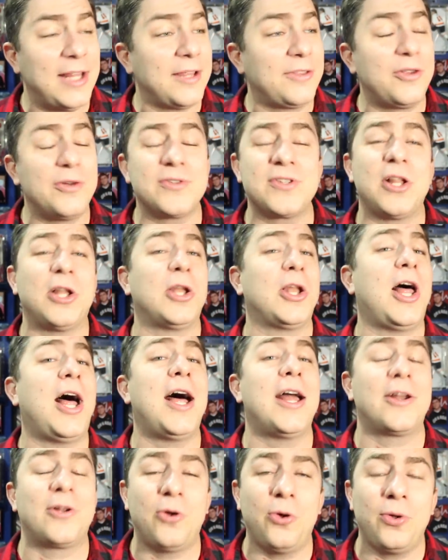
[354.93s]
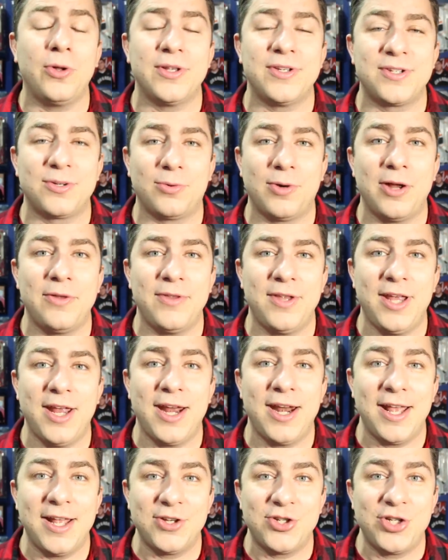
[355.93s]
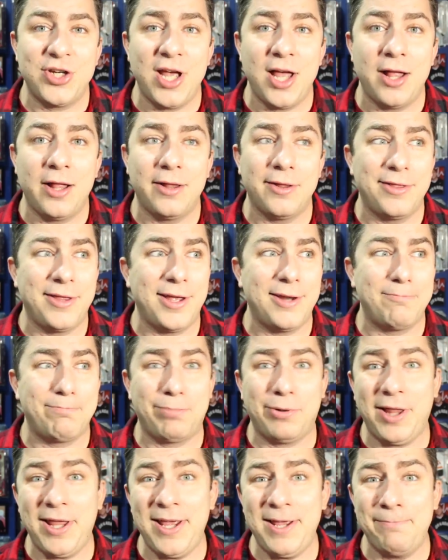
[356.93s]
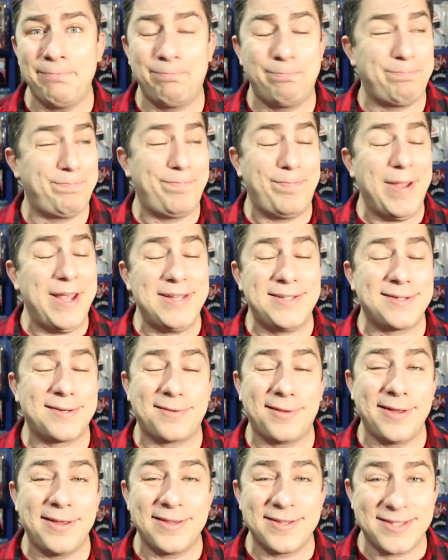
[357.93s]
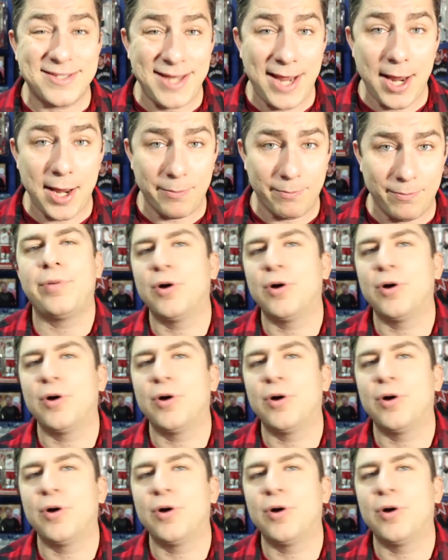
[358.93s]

Like, there's a lot of goalies around the NHL that play basically the same.